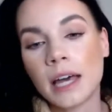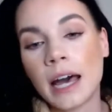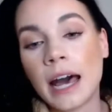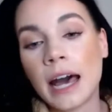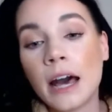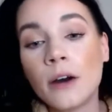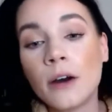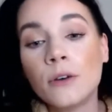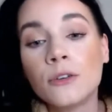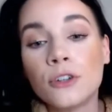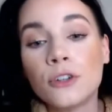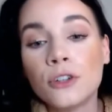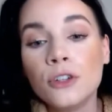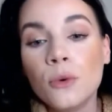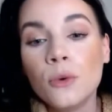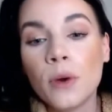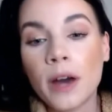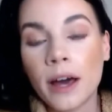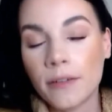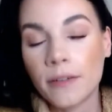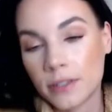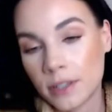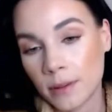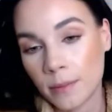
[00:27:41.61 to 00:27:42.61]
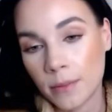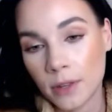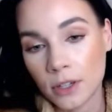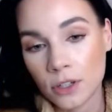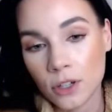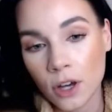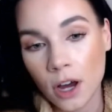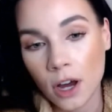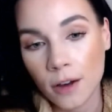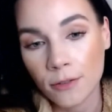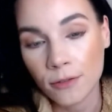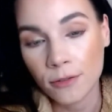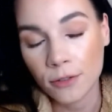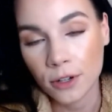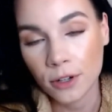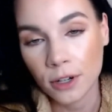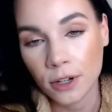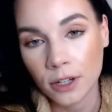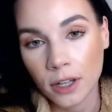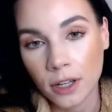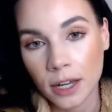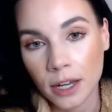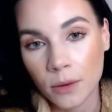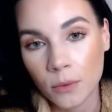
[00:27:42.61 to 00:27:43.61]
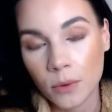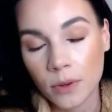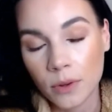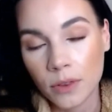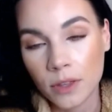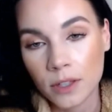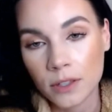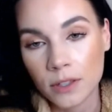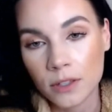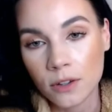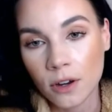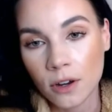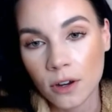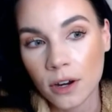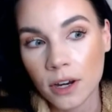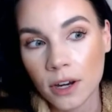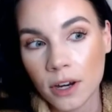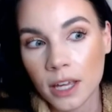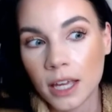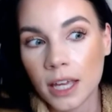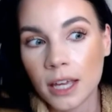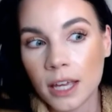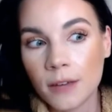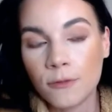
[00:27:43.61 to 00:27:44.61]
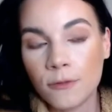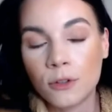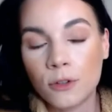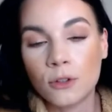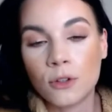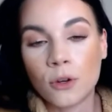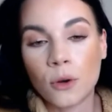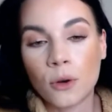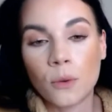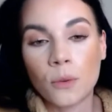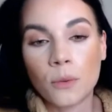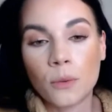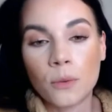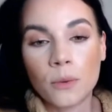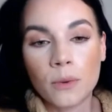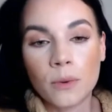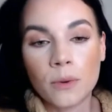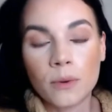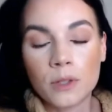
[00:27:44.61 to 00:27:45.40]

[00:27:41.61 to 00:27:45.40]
How do you have something to offer a client when they start if you don't